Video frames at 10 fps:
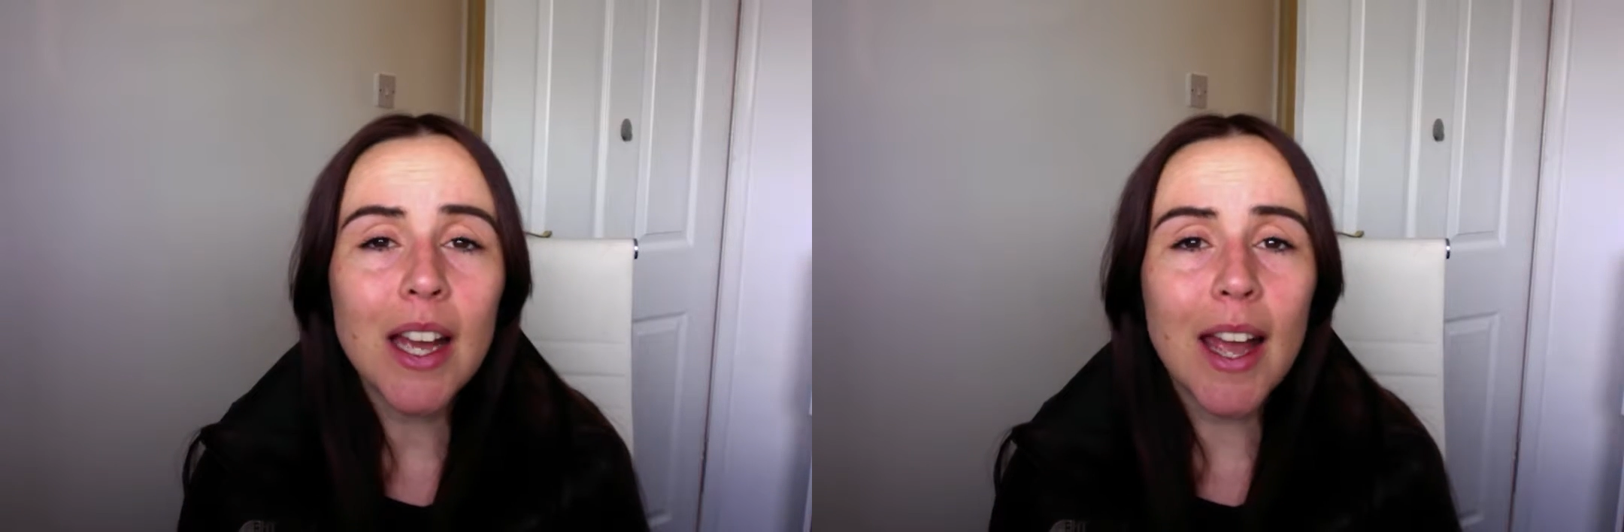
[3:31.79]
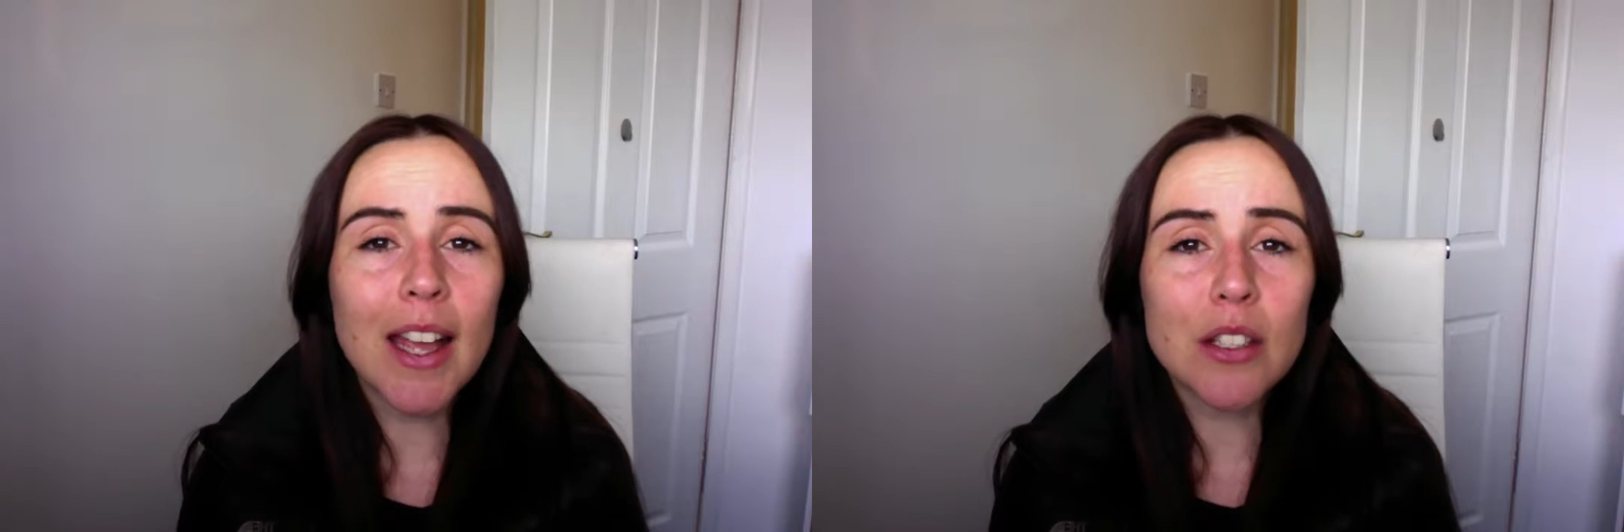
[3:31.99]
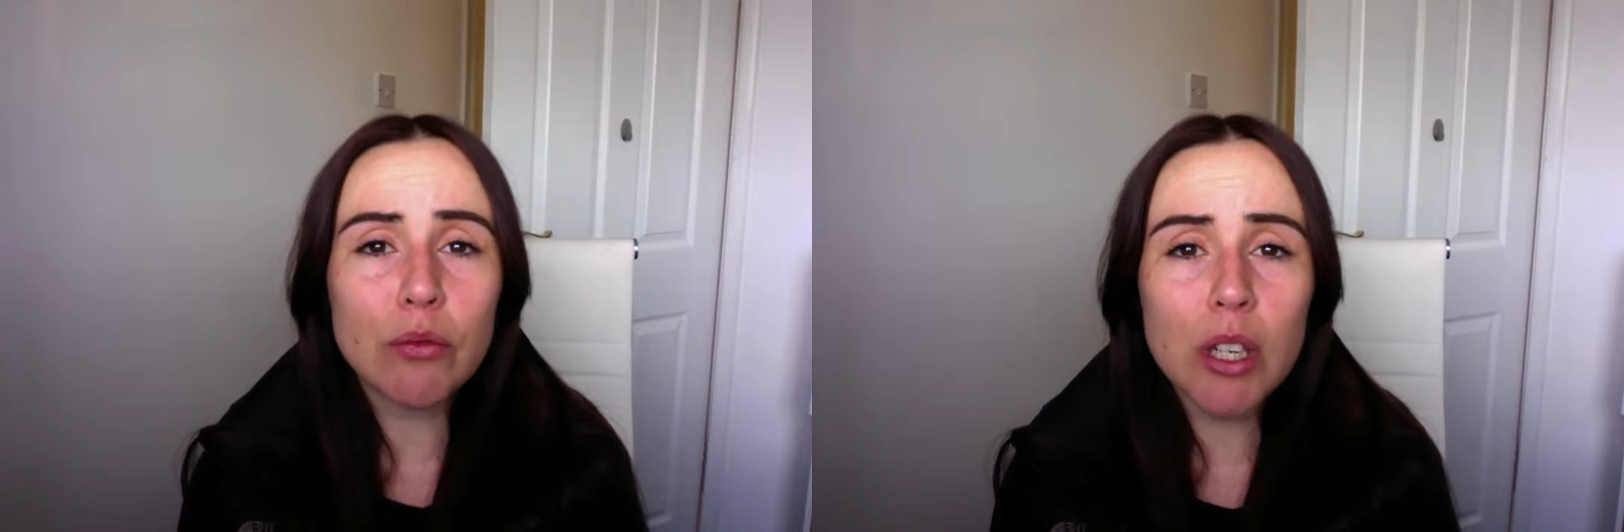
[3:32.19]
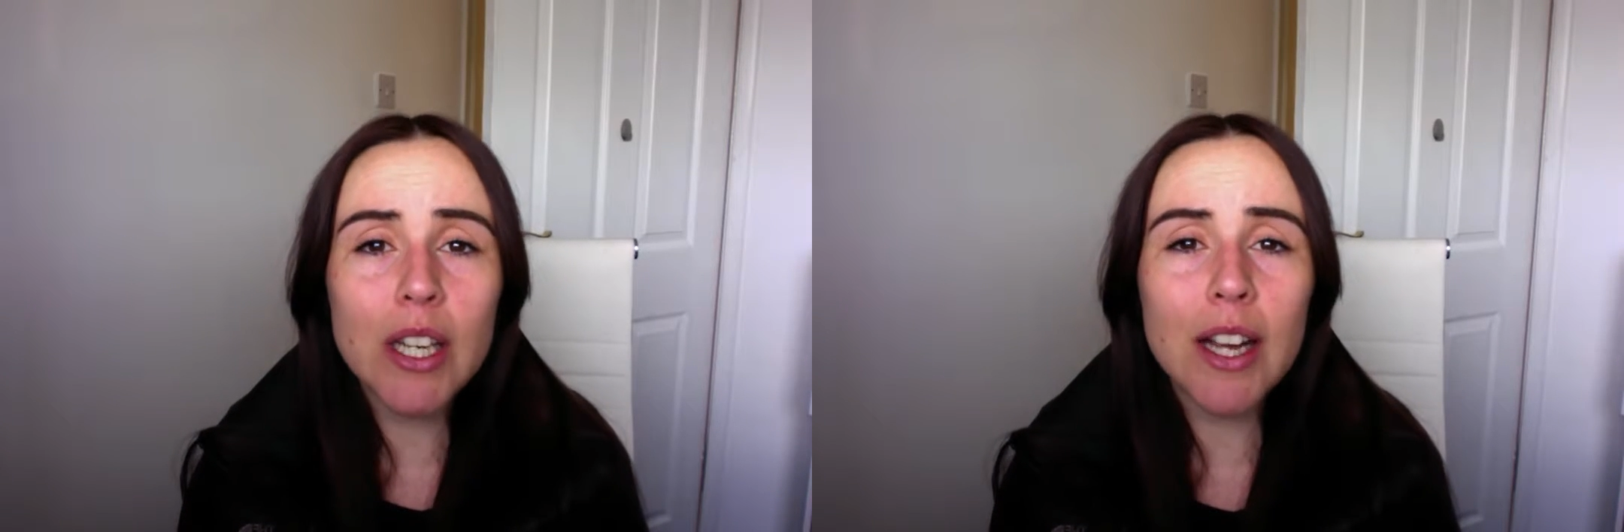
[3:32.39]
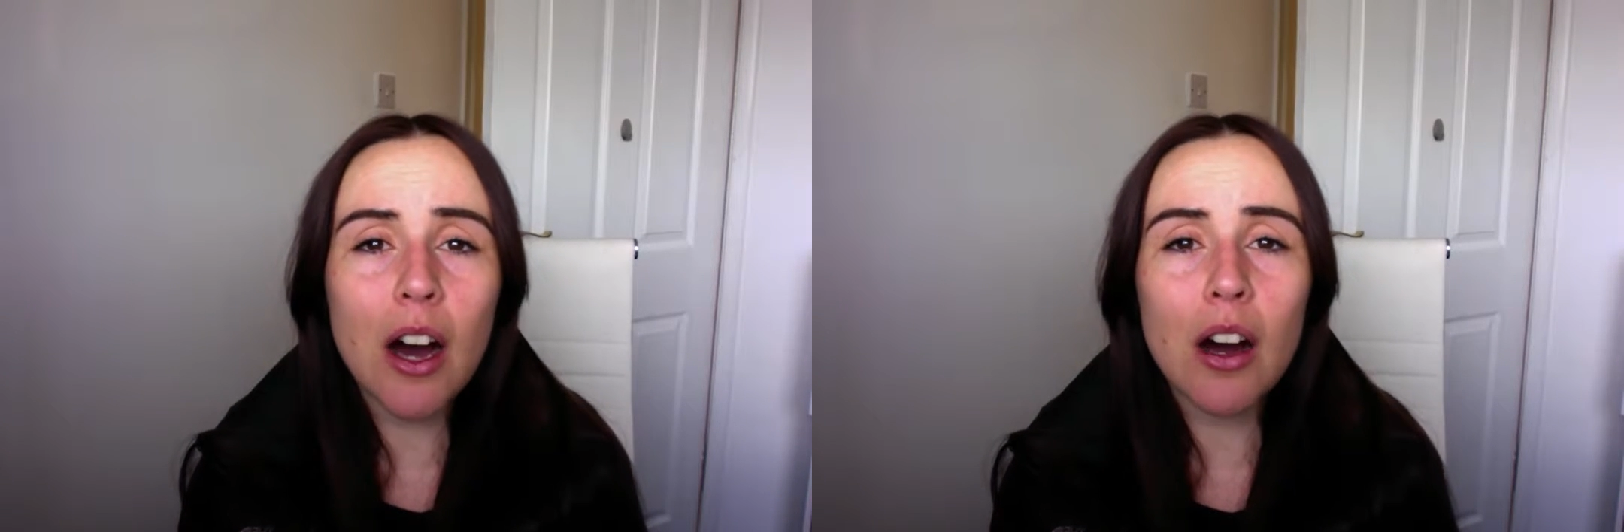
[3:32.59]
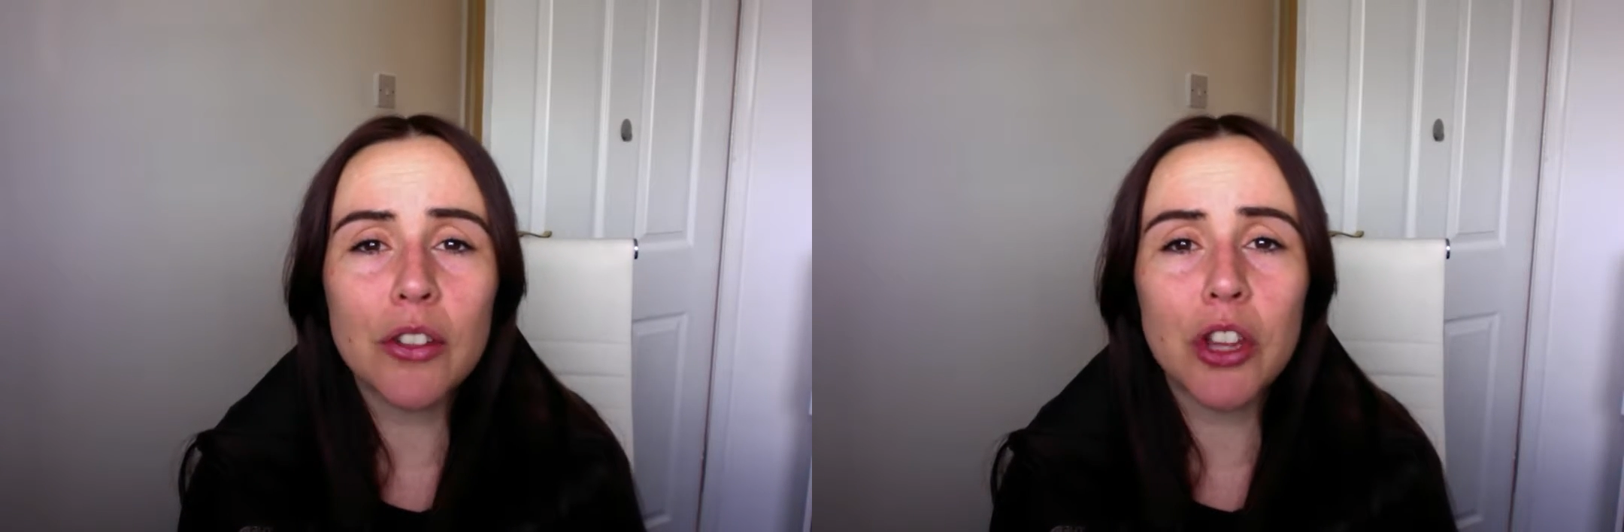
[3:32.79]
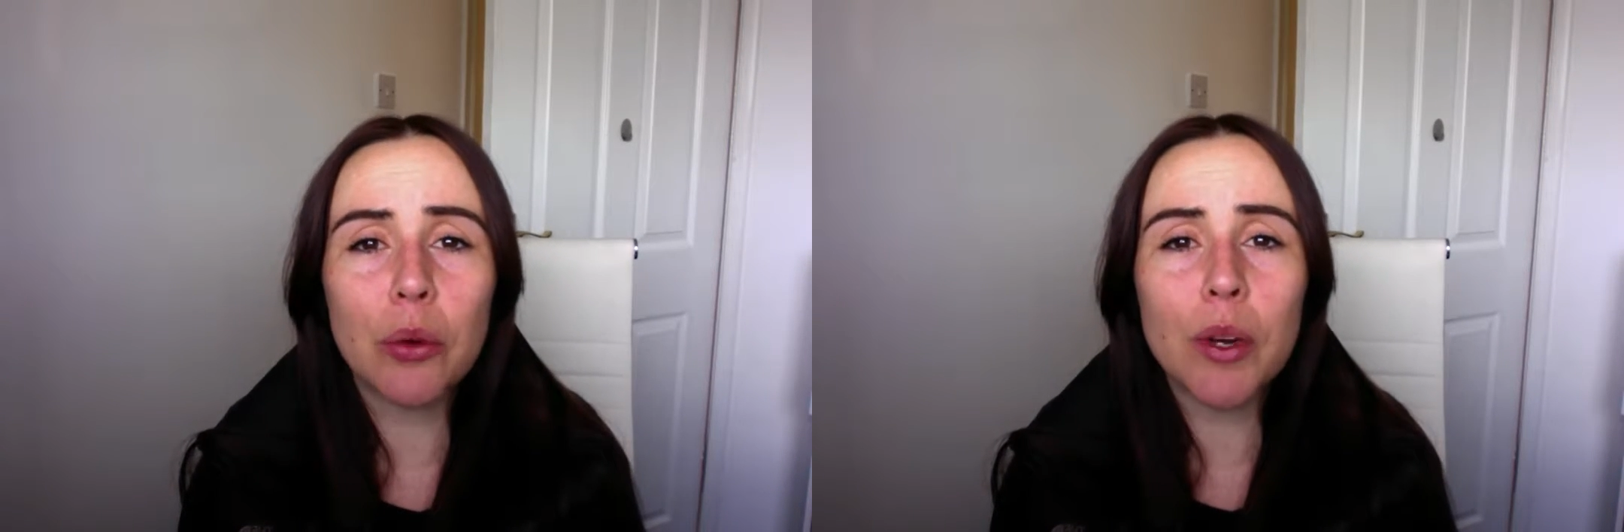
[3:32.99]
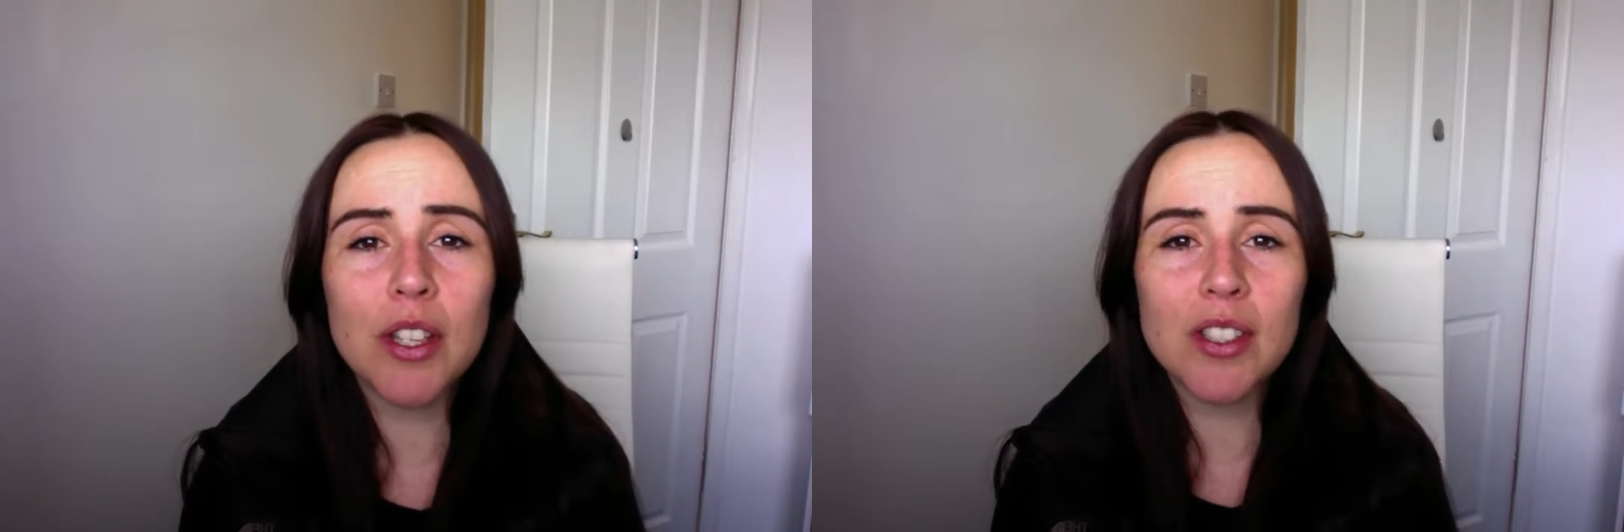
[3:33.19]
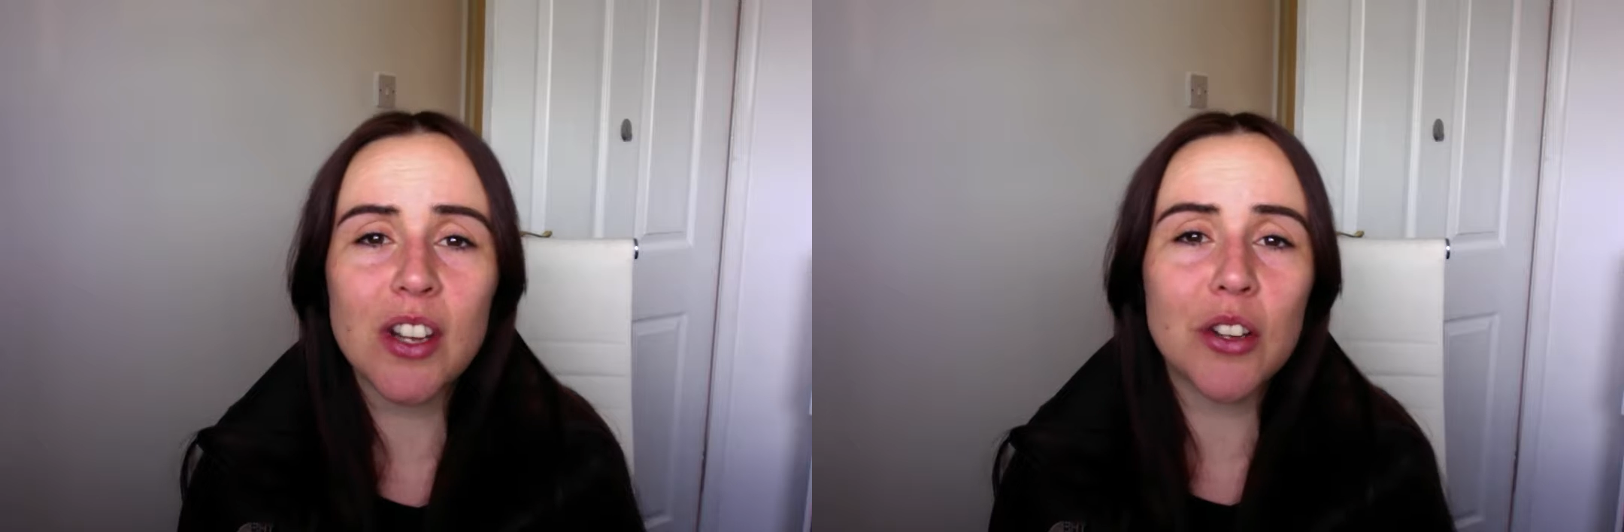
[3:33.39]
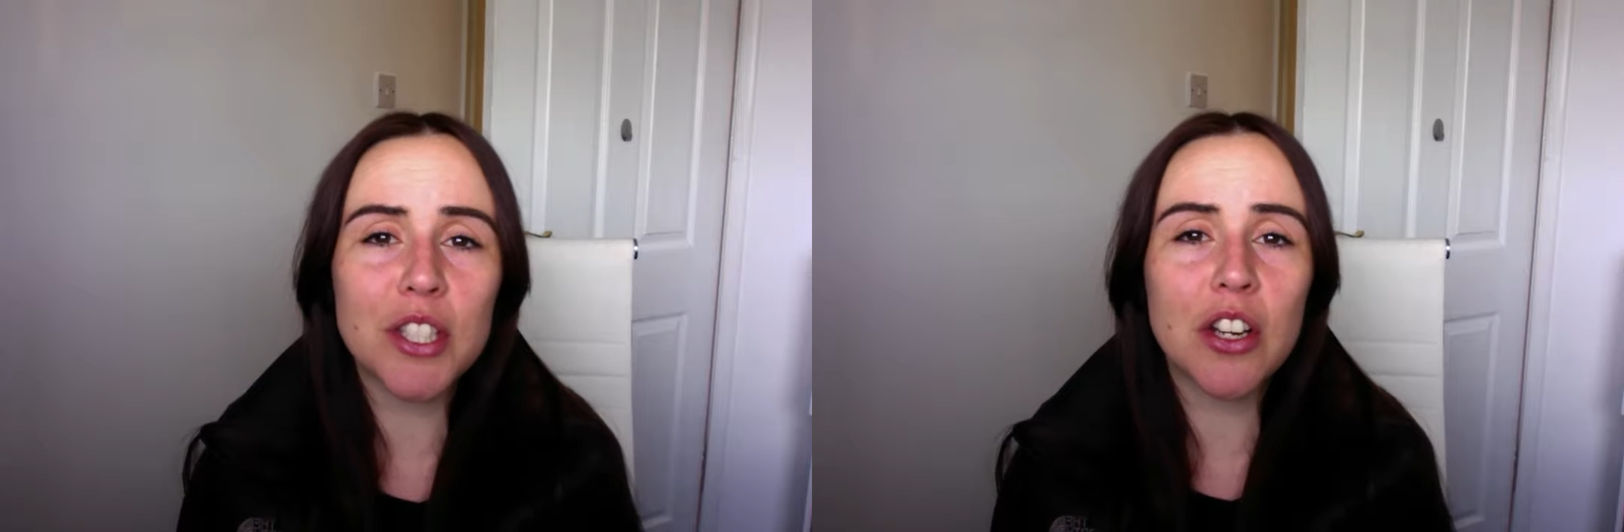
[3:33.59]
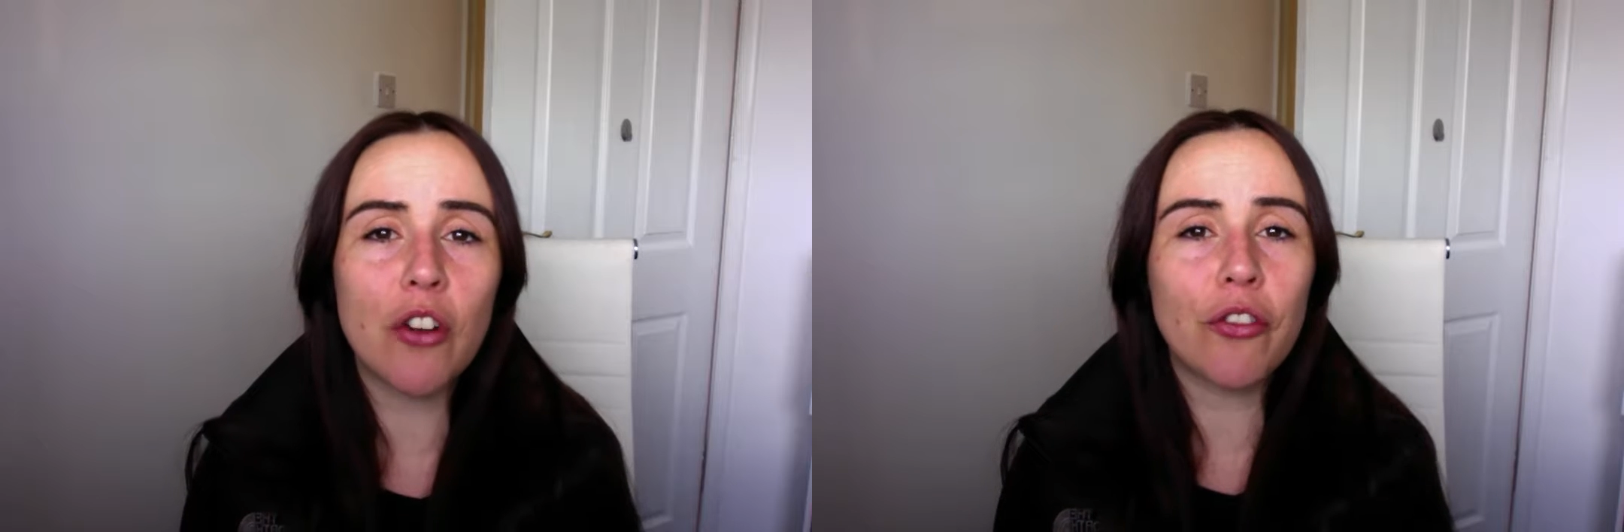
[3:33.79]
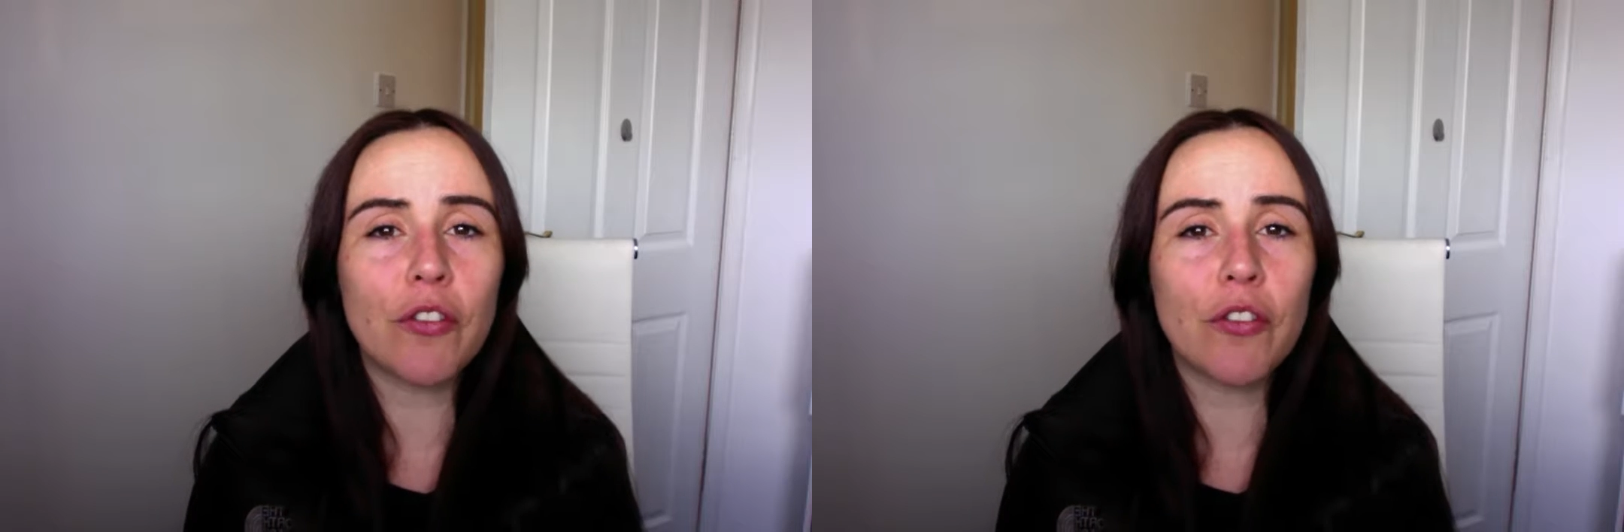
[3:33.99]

it's really hard that when you're starting off,